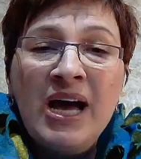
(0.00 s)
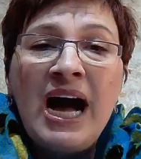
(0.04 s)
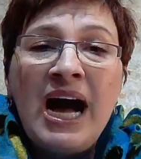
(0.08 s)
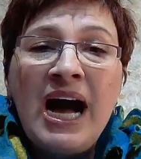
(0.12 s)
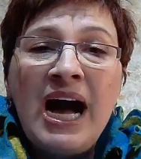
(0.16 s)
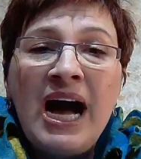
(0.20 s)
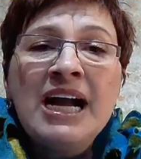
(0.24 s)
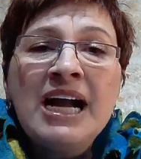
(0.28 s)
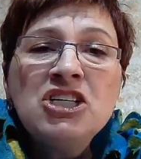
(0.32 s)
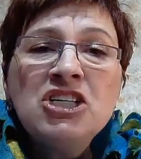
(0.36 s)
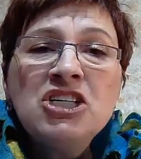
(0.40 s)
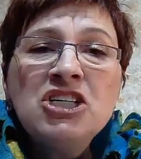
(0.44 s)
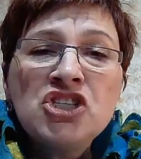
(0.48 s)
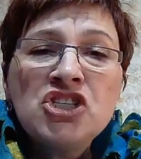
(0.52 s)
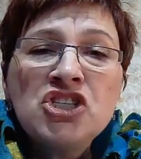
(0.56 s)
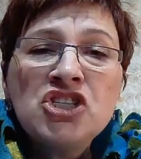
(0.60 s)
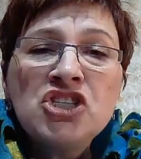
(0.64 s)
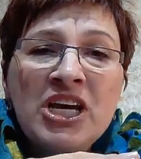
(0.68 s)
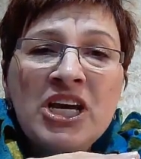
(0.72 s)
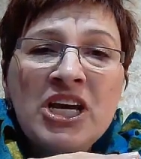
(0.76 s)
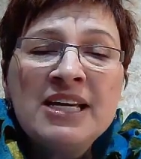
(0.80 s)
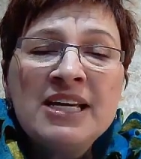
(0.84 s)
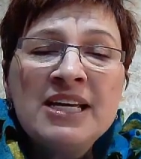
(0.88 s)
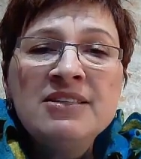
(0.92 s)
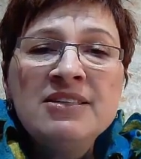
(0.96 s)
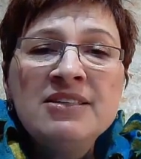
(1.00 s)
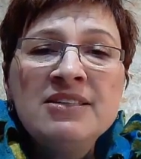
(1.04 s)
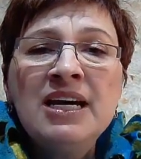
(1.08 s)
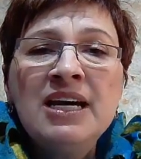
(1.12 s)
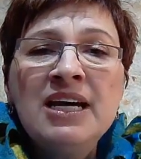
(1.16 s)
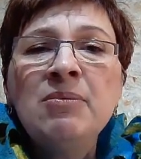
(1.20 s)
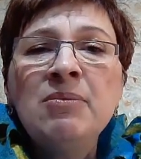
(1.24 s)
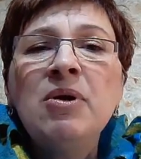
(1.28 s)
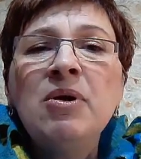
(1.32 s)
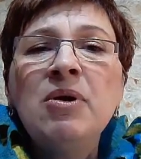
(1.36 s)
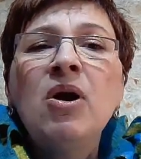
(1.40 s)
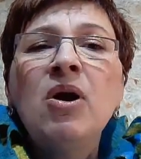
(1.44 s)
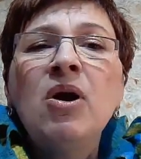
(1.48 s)
I share
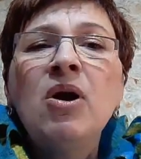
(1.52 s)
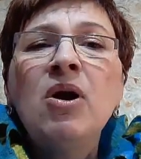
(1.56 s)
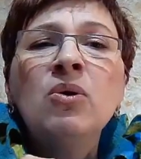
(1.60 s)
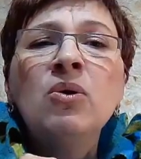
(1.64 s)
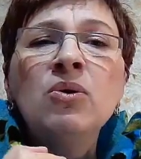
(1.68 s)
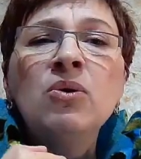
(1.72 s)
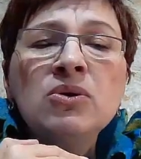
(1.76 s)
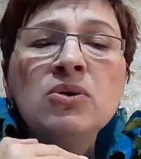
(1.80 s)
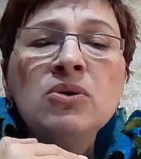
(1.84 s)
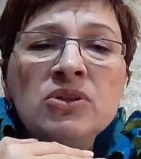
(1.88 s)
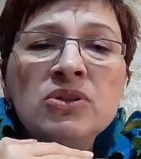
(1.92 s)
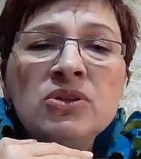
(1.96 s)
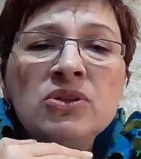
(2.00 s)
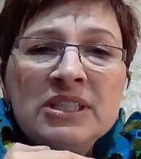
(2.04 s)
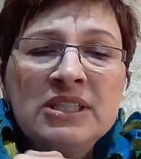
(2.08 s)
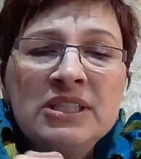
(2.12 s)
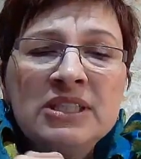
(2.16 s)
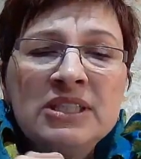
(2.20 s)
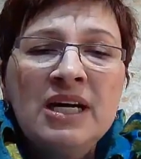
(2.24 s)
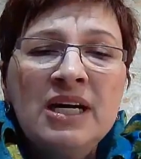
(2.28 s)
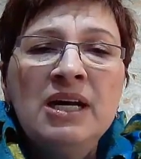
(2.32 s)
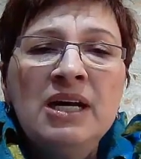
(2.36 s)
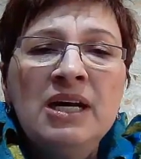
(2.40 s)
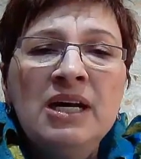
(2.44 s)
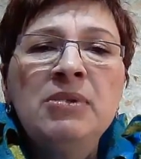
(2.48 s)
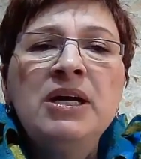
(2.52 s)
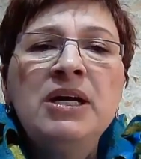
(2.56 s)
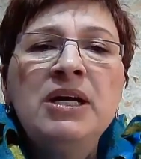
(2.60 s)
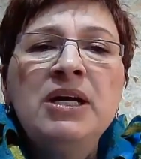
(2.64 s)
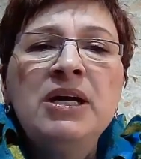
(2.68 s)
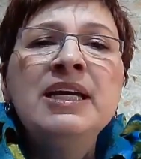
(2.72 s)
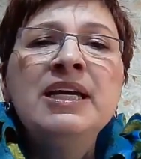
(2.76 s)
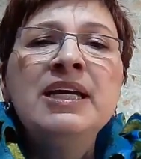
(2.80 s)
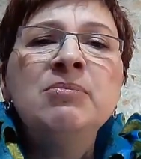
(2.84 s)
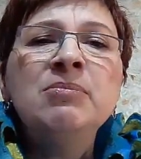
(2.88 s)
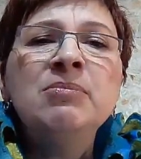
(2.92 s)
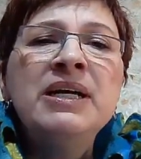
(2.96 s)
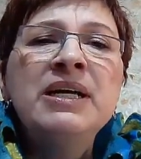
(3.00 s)
them all the time
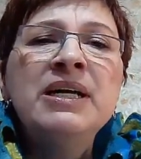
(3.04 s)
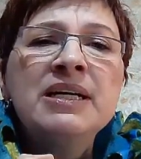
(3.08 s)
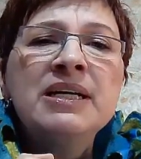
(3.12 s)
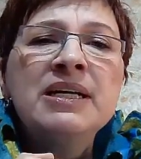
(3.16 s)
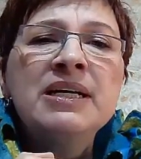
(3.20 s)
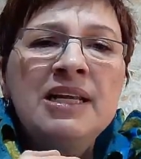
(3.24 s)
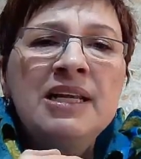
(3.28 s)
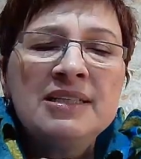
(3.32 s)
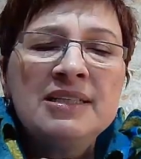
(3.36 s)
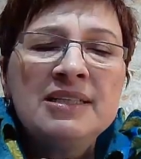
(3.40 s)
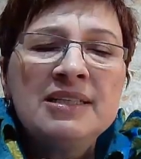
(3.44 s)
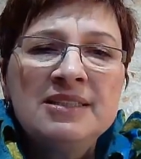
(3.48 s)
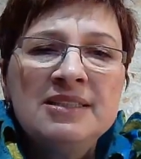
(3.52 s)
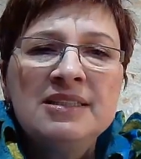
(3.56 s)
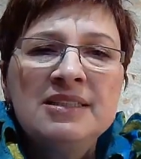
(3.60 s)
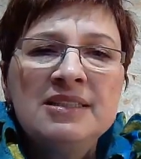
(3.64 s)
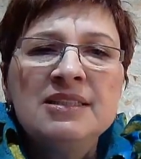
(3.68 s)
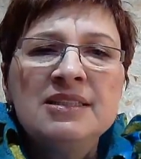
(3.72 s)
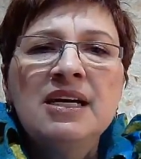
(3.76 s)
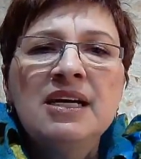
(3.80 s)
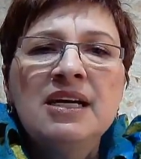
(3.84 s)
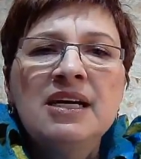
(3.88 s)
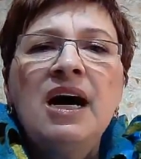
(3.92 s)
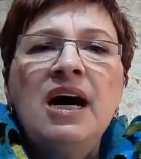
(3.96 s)
in my classes.